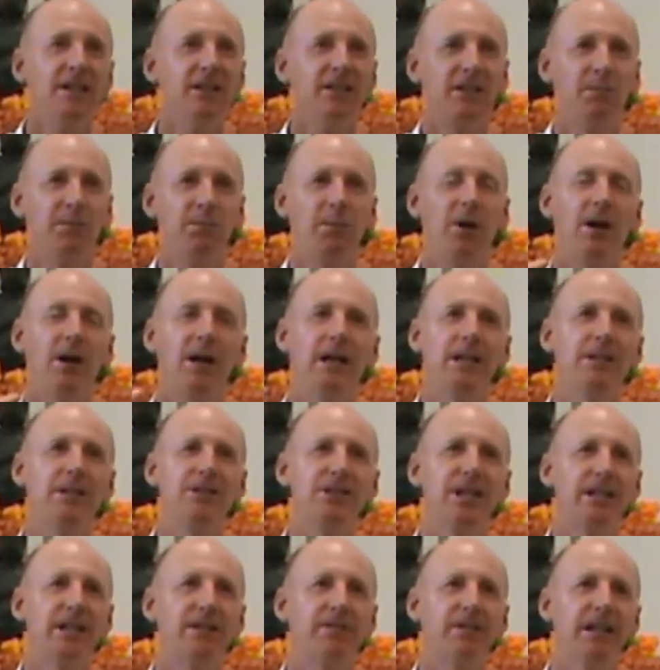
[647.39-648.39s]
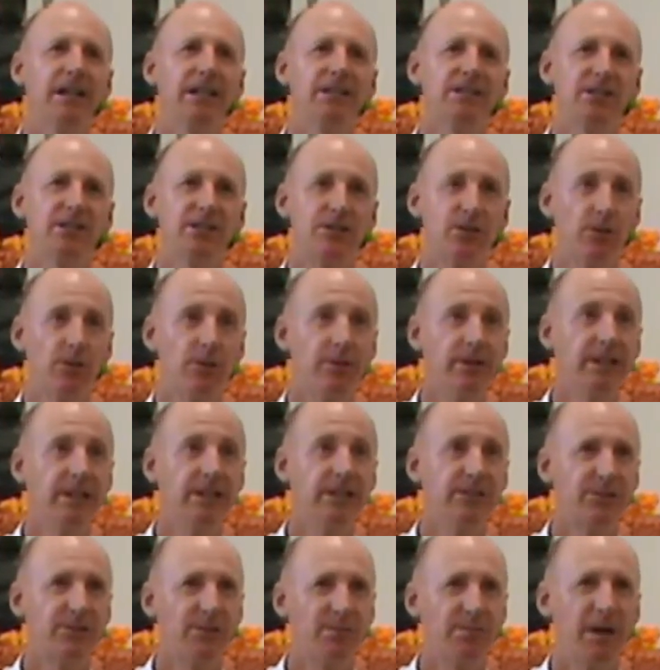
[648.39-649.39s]
The mind generates
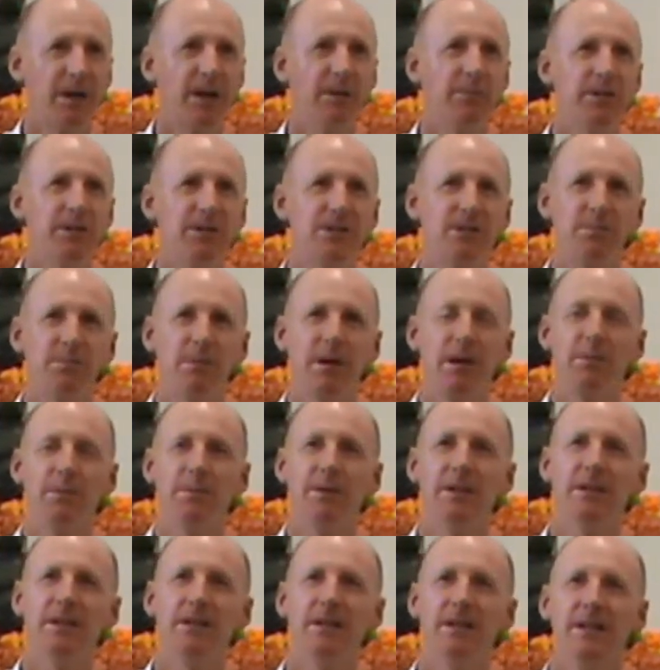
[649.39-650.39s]
stories from moment to moment